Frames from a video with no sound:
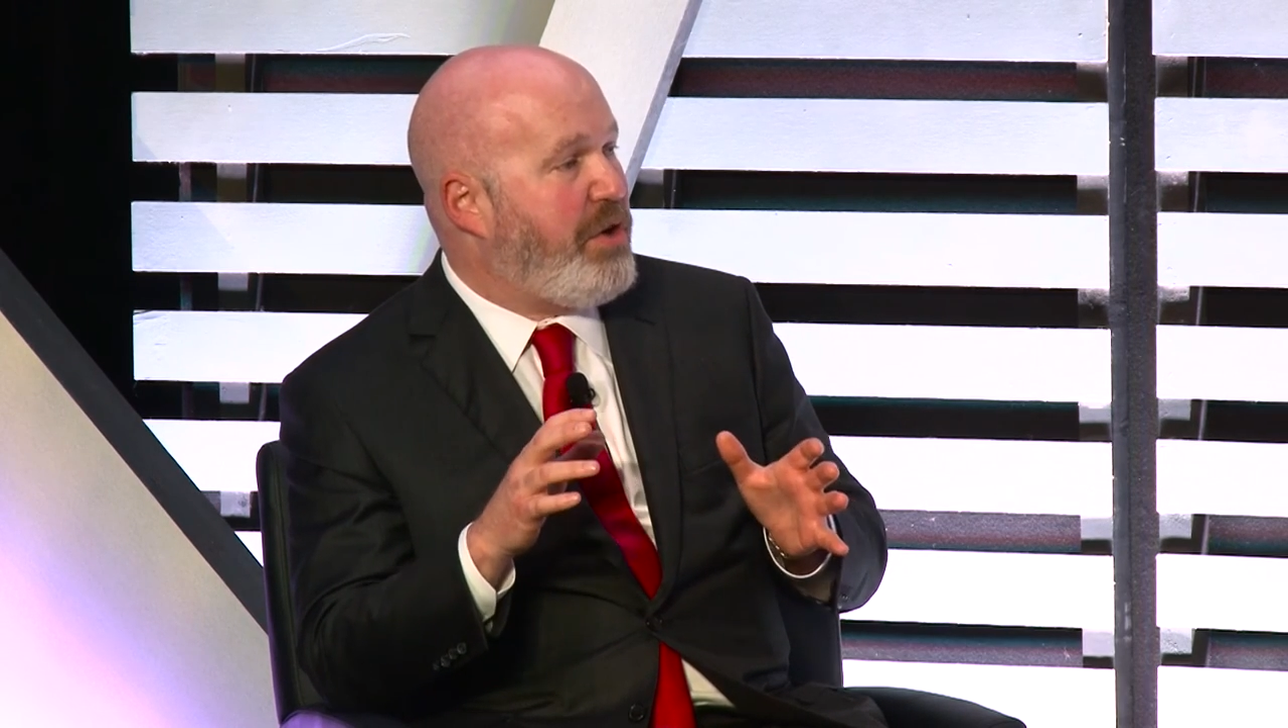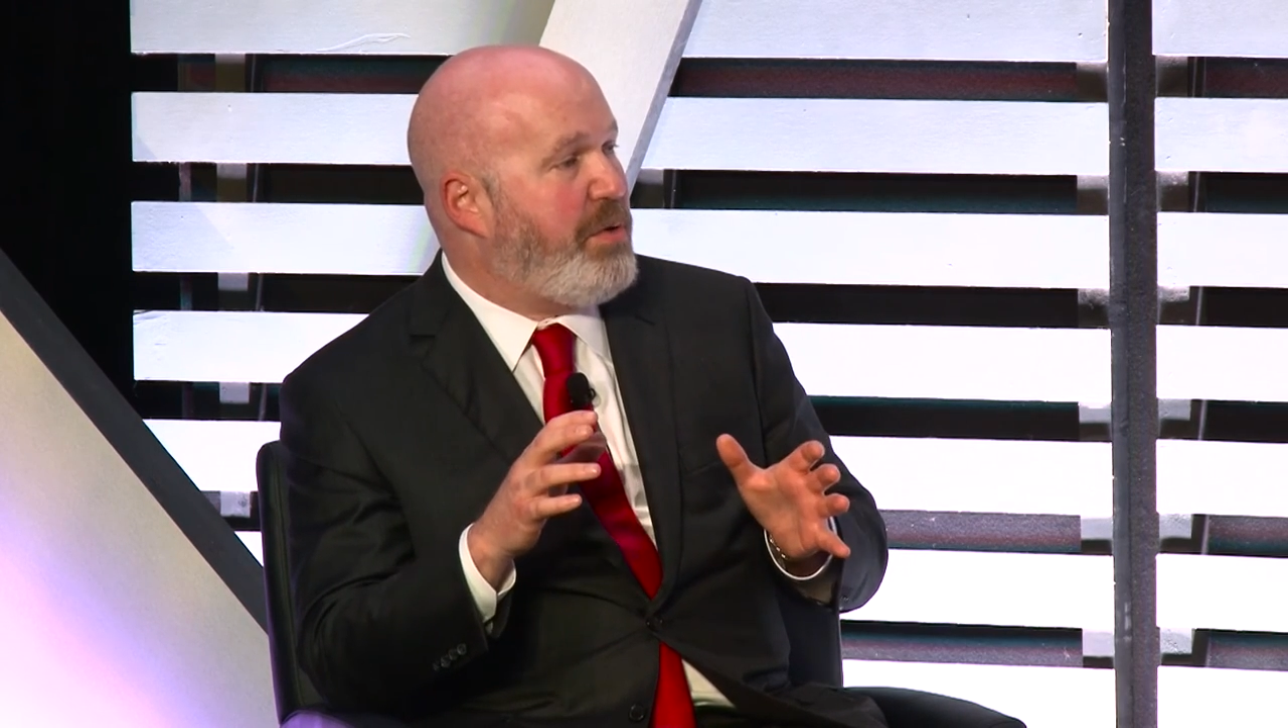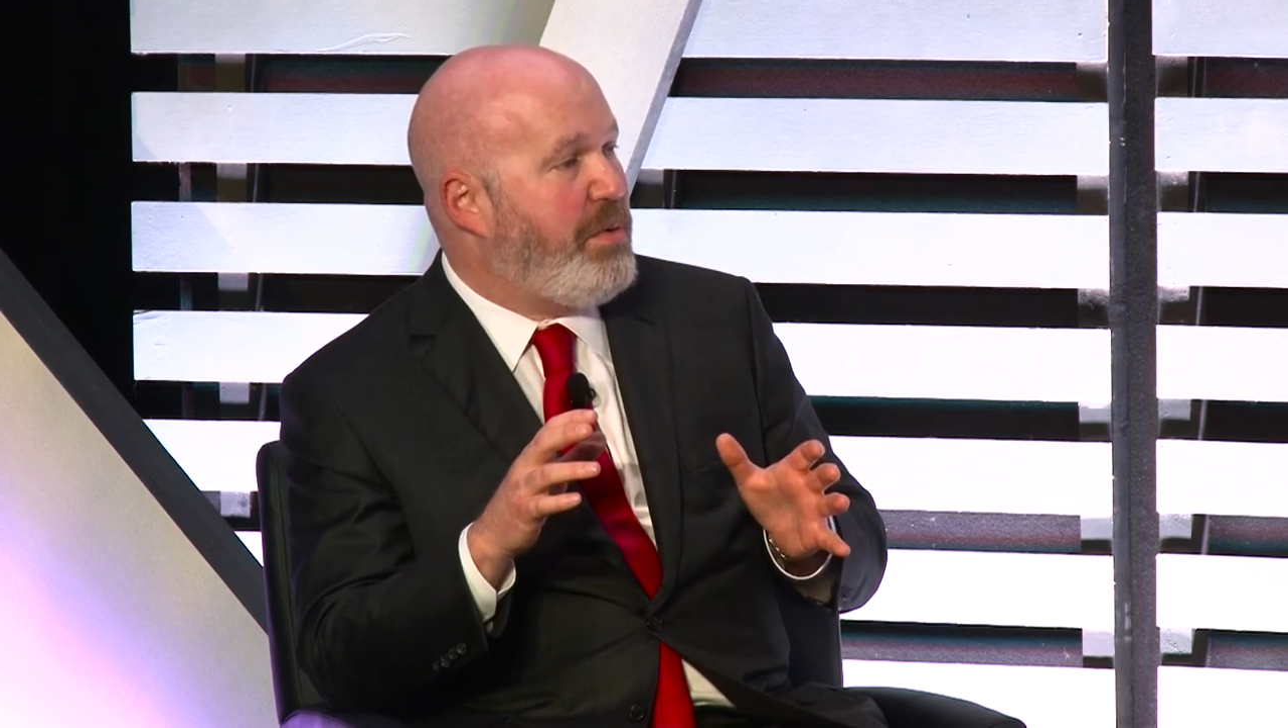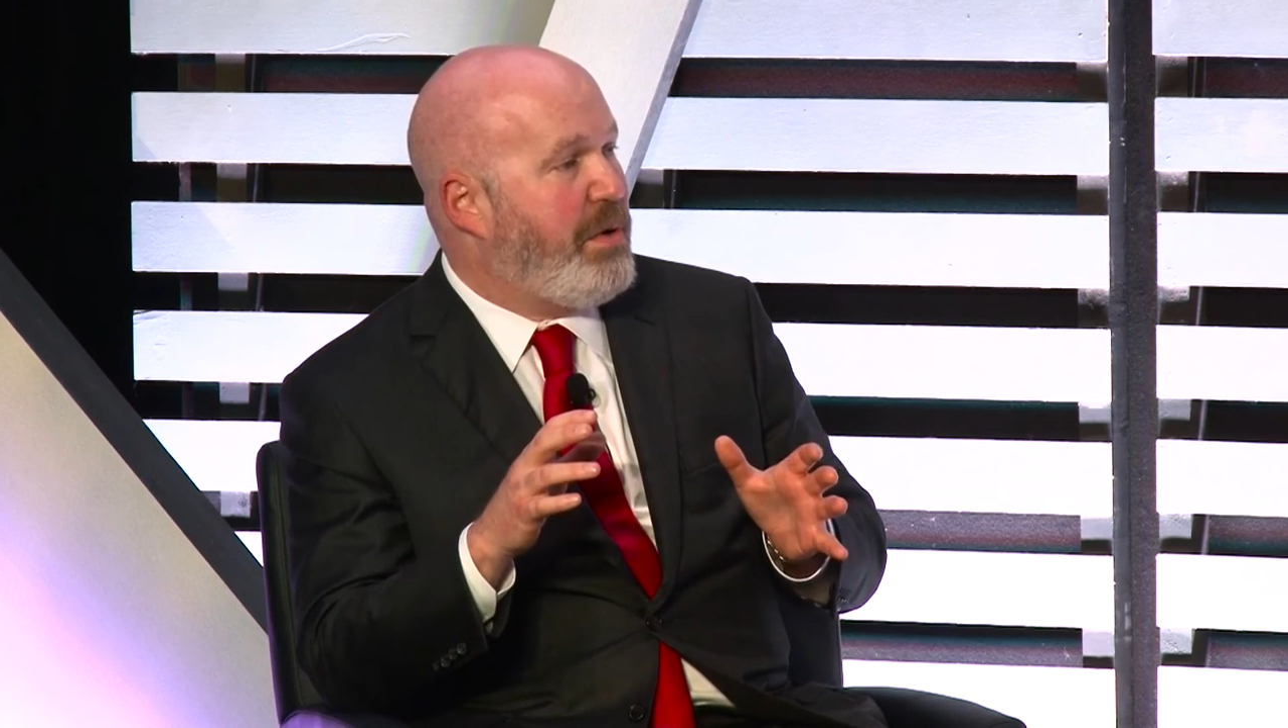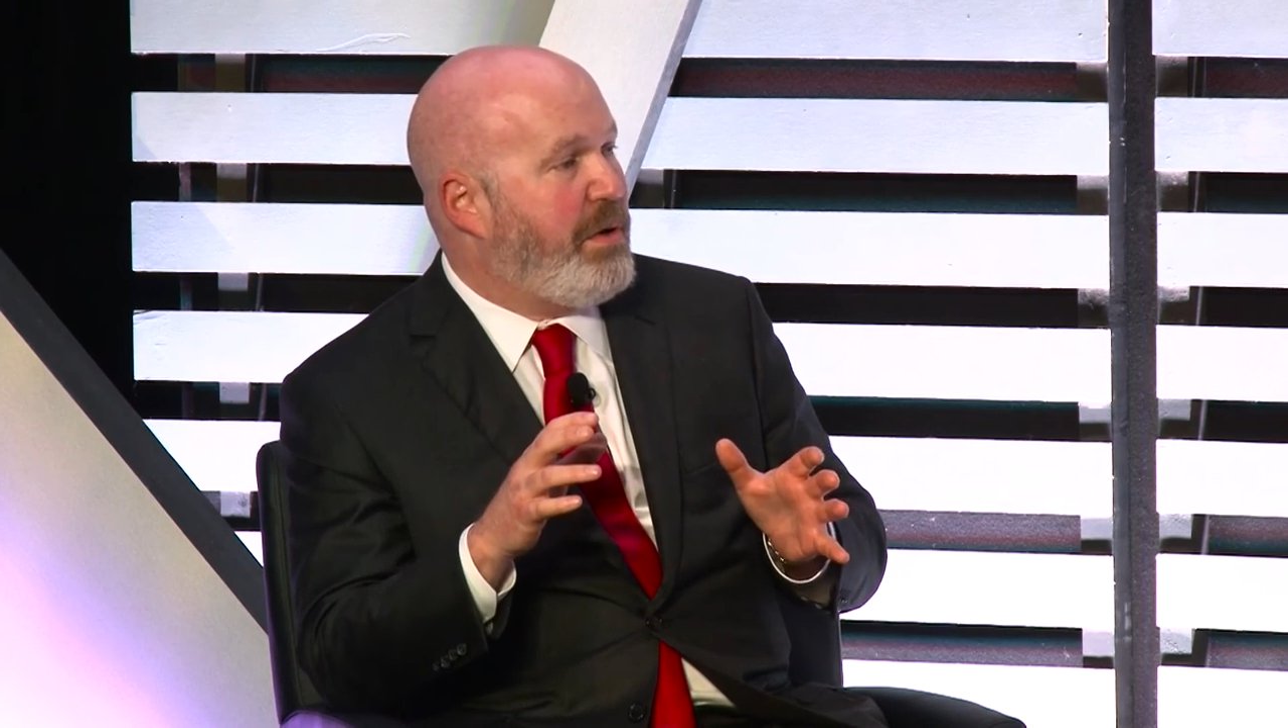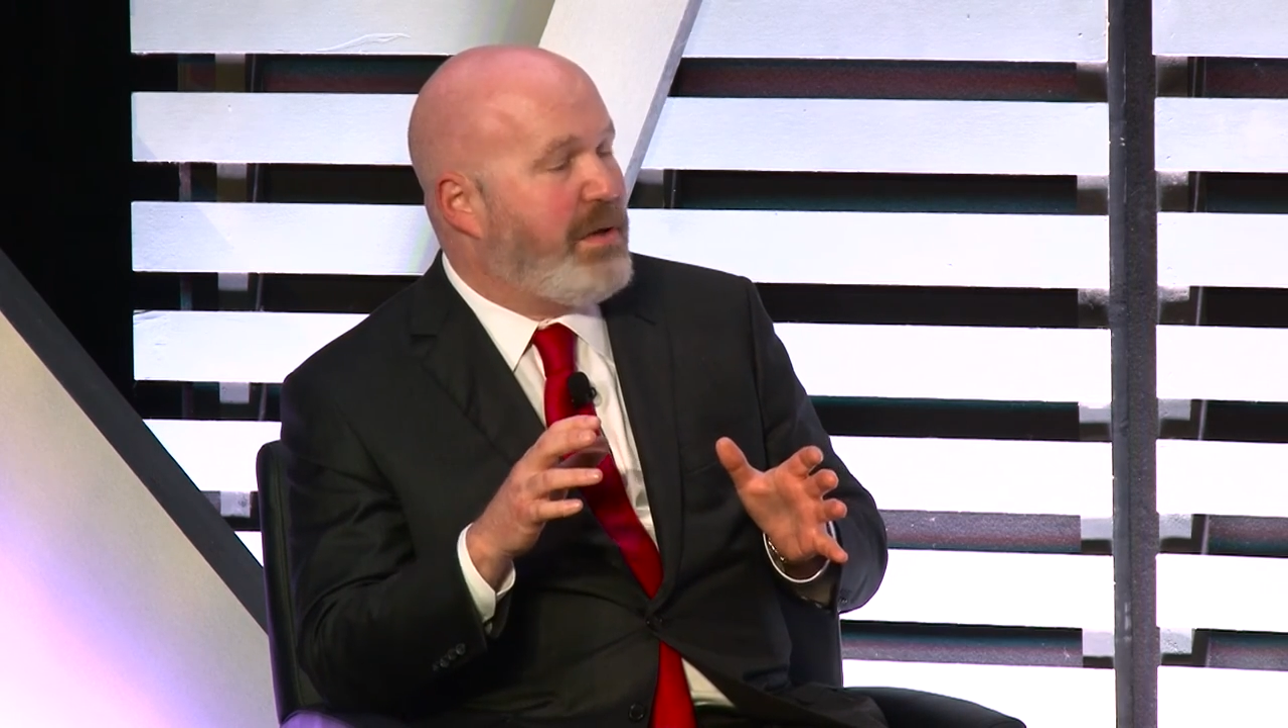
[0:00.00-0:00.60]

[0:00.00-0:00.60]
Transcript: you?